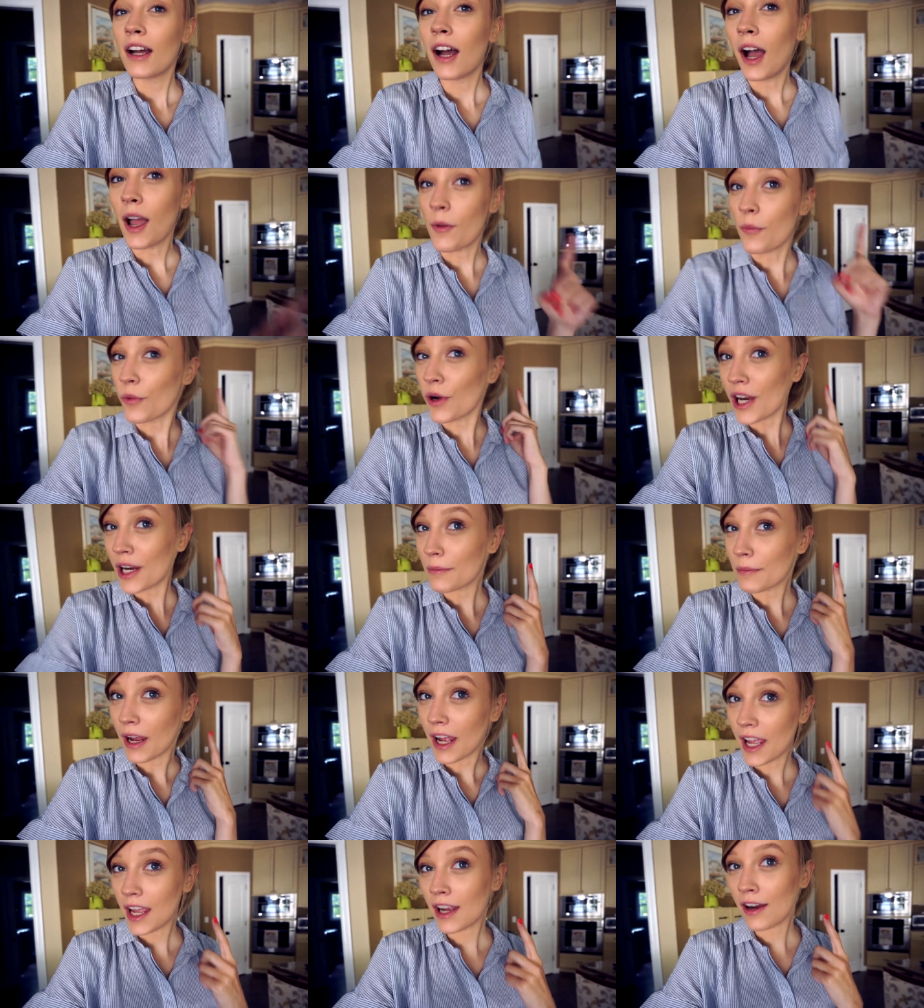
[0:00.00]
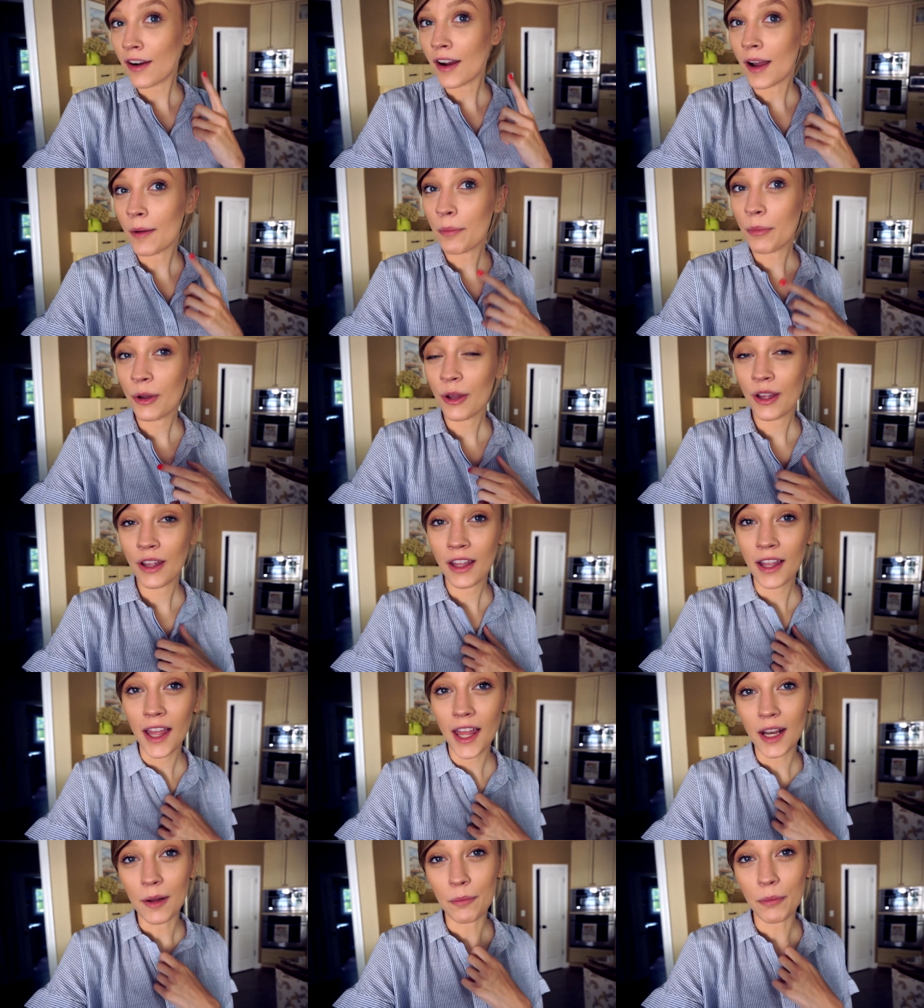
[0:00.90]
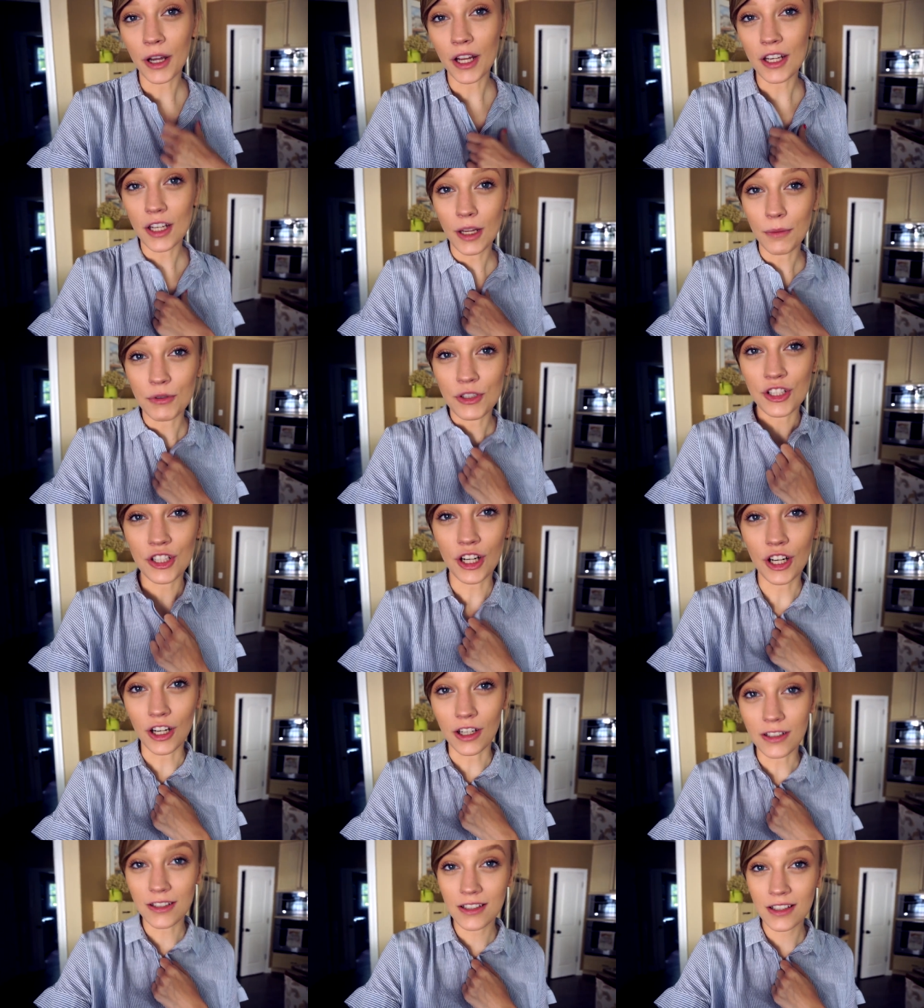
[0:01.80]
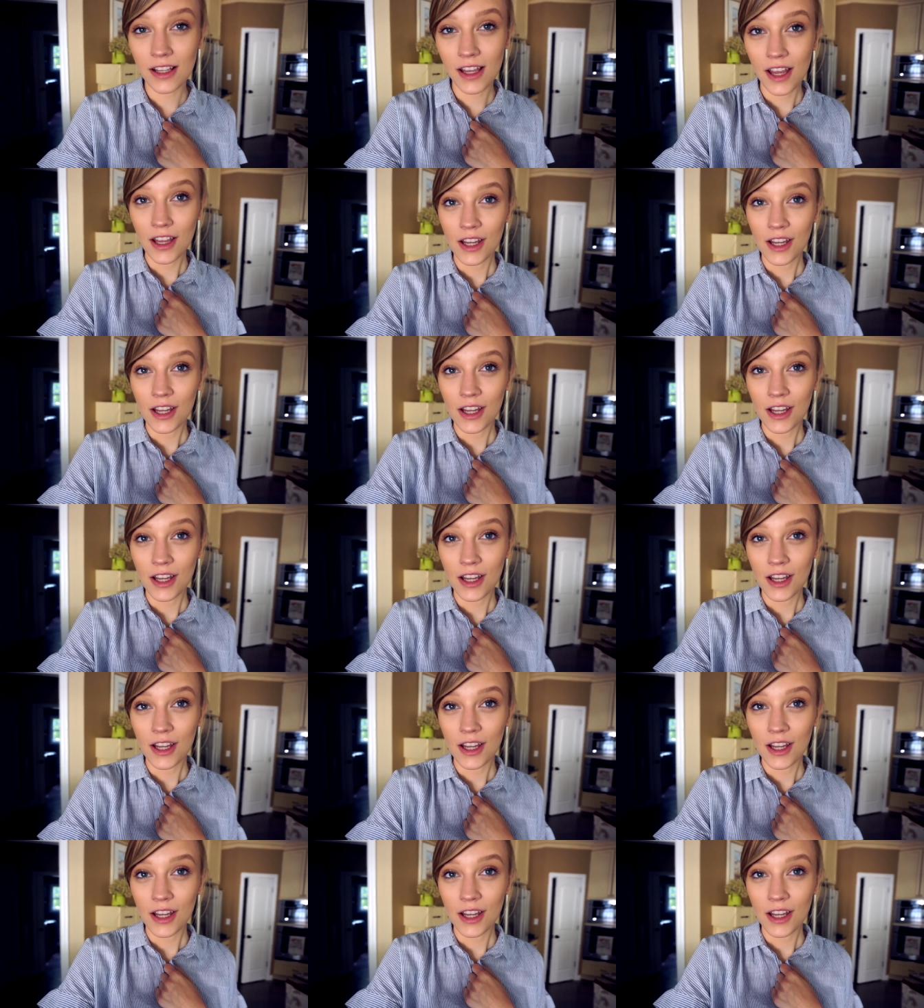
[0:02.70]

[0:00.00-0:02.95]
I'm wearing my hair up and a button-up shirt,